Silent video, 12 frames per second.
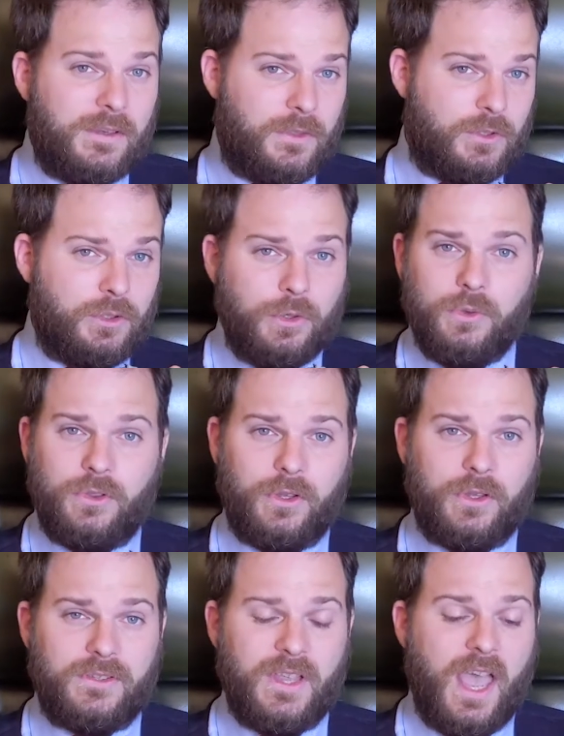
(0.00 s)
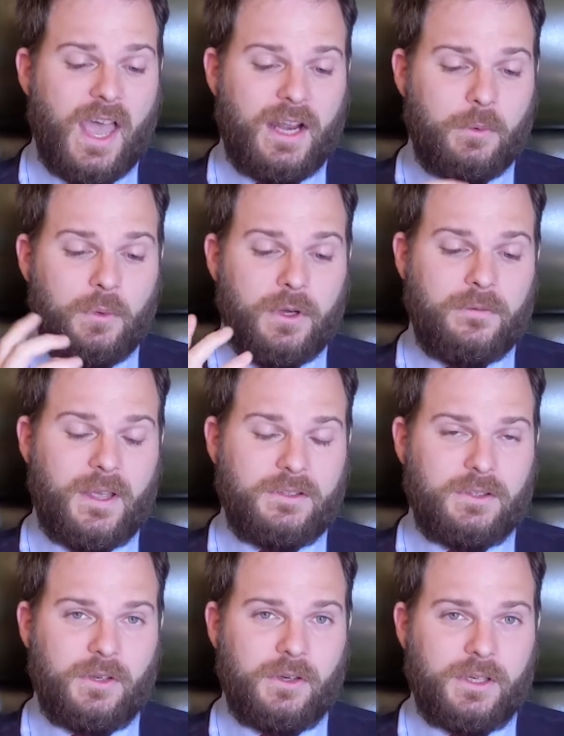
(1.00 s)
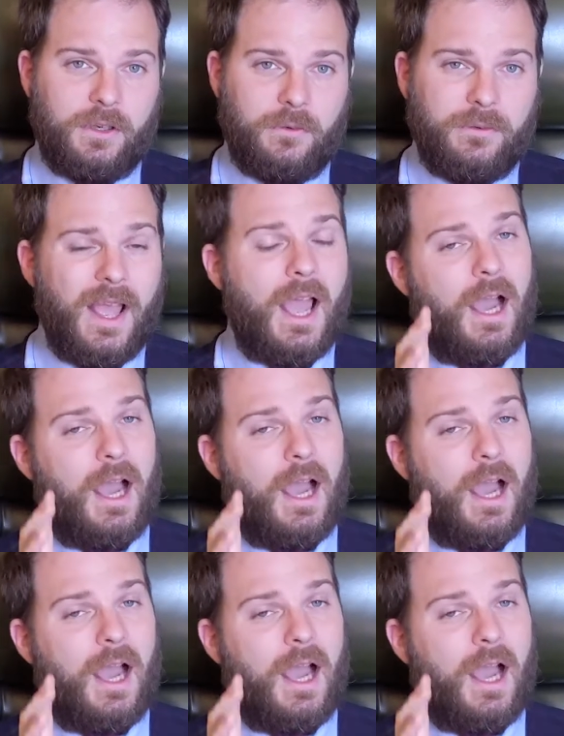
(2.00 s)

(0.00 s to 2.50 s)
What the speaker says: of the 2/3 and I wouldn't have had to knock it off.